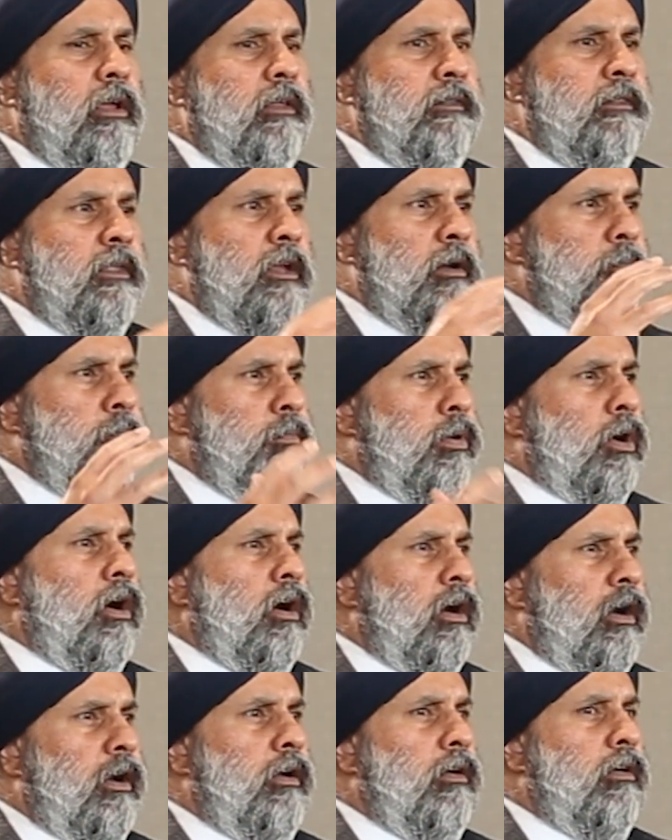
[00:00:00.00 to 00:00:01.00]
they're
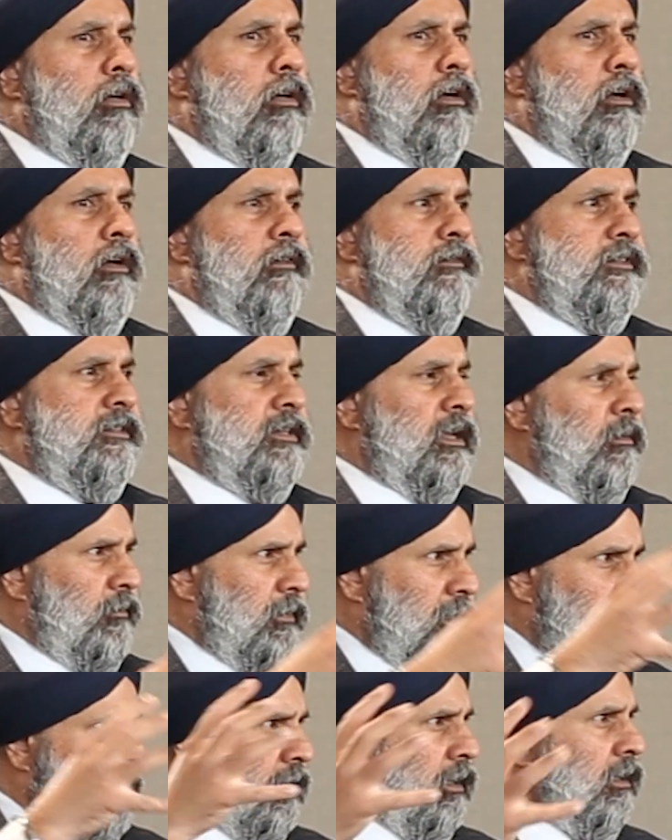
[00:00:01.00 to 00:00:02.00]
part of
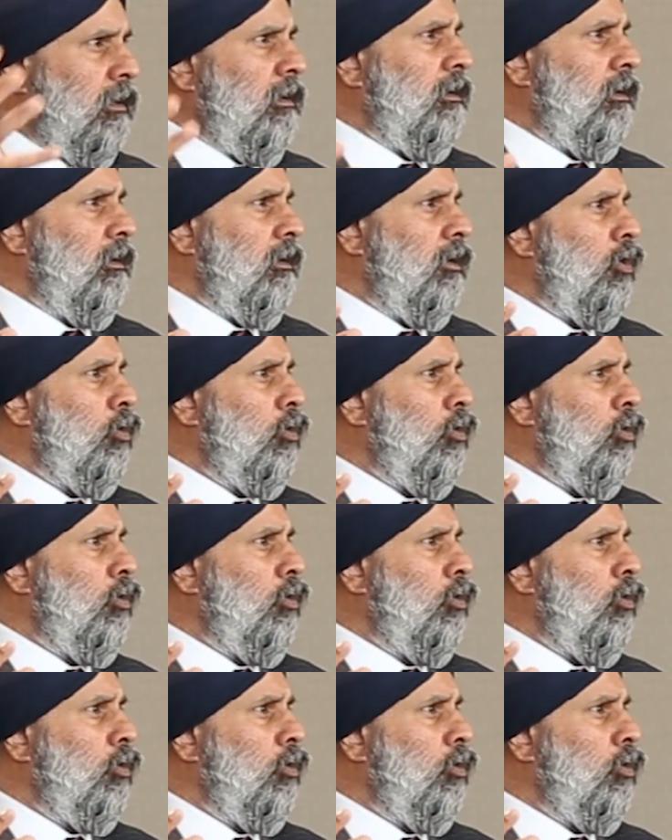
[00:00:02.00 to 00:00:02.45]
something